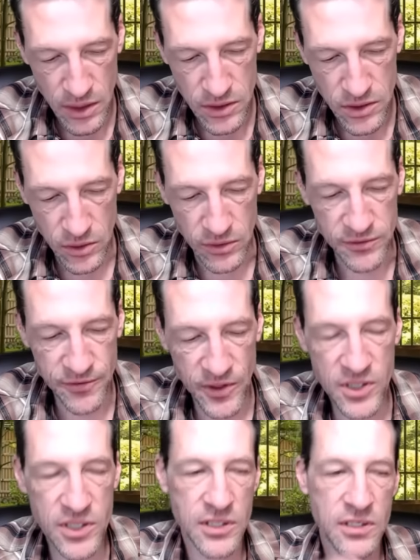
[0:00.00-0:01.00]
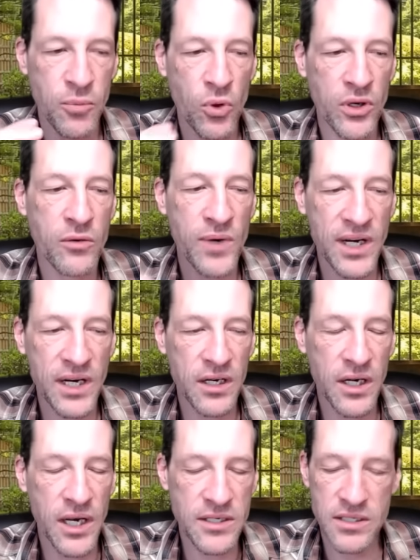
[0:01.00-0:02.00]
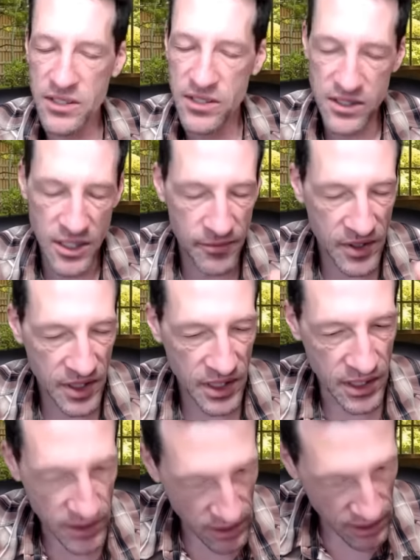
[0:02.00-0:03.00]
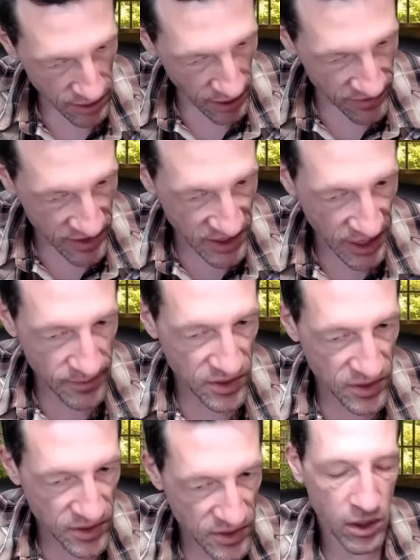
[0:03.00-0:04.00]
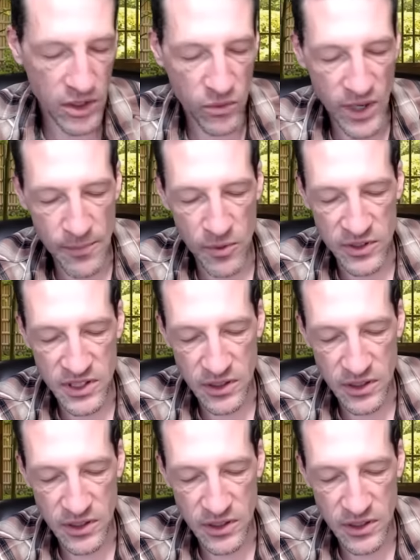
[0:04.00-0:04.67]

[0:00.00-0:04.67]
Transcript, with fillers: So first, it's important to recognize, and this is something that oftentimes is really hard to wrap our,